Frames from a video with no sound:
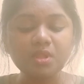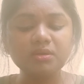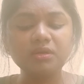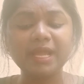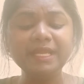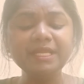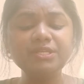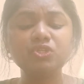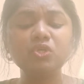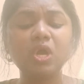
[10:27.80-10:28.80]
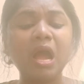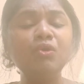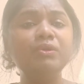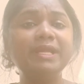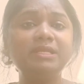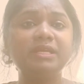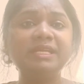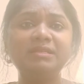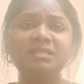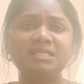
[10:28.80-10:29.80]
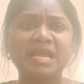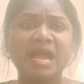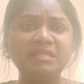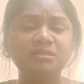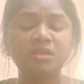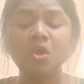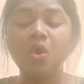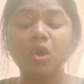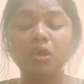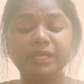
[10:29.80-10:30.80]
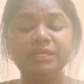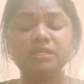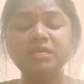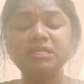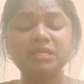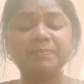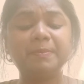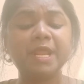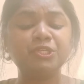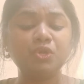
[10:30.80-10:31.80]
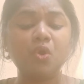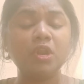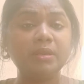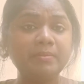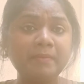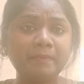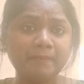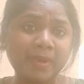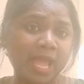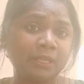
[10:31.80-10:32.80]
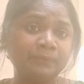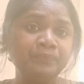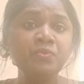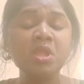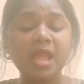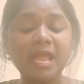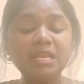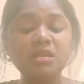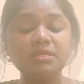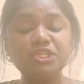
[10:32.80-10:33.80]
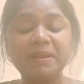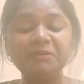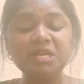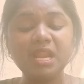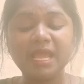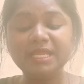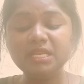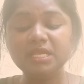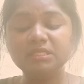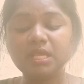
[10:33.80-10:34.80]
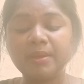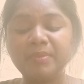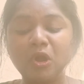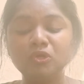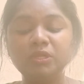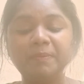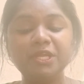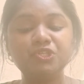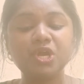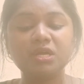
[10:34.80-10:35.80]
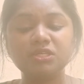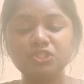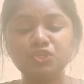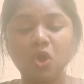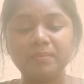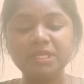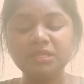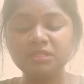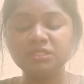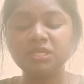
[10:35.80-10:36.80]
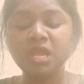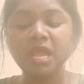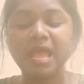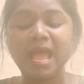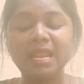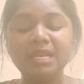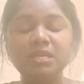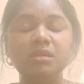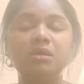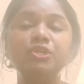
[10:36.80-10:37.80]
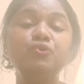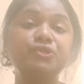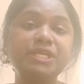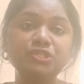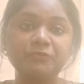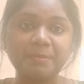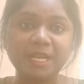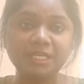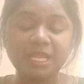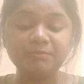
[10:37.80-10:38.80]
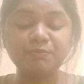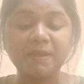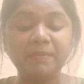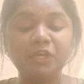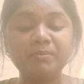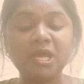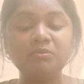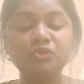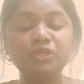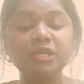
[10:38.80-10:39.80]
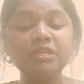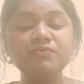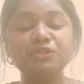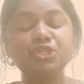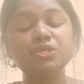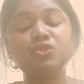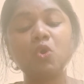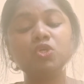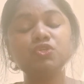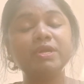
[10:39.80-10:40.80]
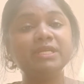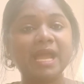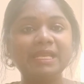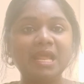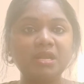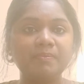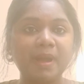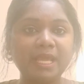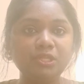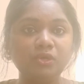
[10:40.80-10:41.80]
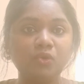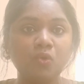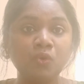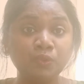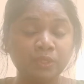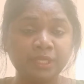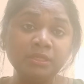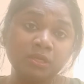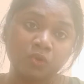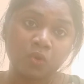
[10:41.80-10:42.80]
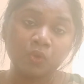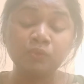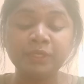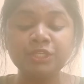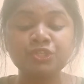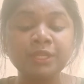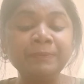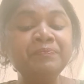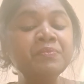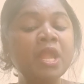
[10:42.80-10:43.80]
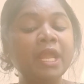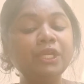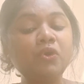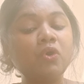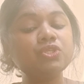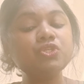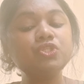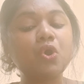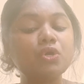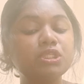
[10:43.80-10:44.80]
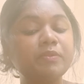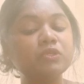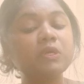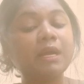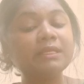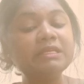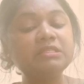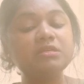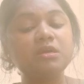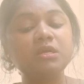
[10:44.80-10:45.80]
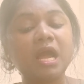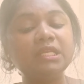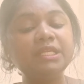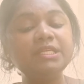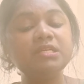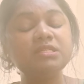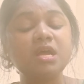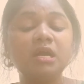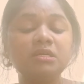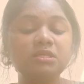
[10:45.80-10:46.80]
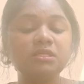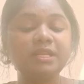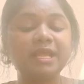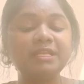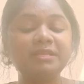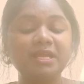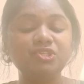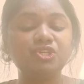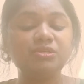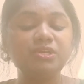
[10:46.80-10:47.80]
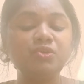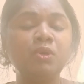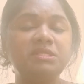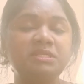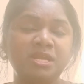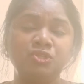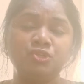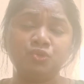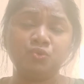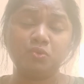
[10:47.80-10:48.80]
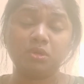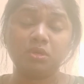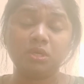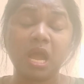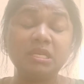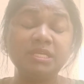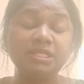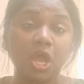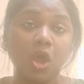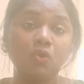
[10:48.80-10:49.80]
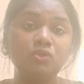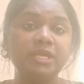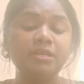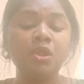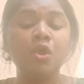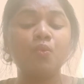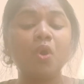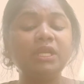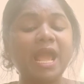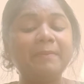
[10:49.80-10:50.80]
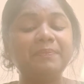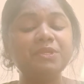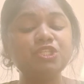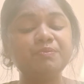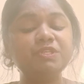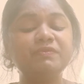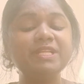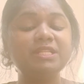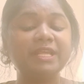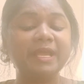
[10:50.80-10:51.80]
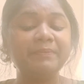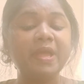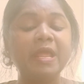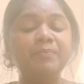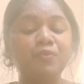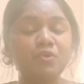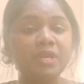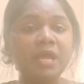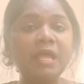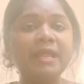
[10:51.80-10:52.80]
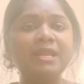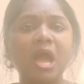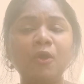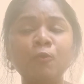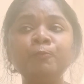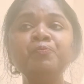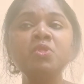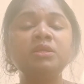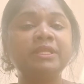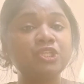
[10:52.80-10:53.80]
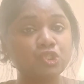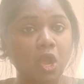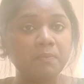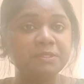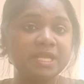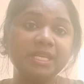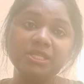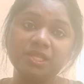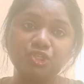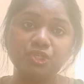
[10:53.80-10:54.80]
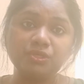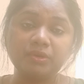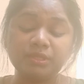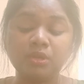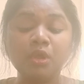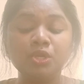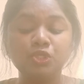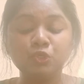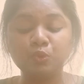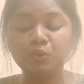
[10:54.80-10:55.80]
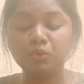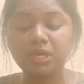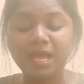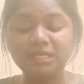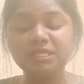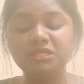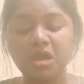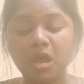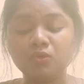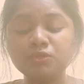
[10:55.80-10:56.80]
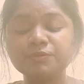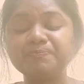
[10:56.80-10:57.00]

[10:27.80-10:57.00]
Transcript: right? So how it stands, or it is a pressure on man. And chapter 9 is about the patriarchal dominance and usage of pet names by Perumal Murugan, which is also a dialect by the Kongu, in the Kongu region. It also talks about Kali's uncle and their children who are sent to Kali's house, and what happens between them and Purna, and how they stop sending their children to Kali's house.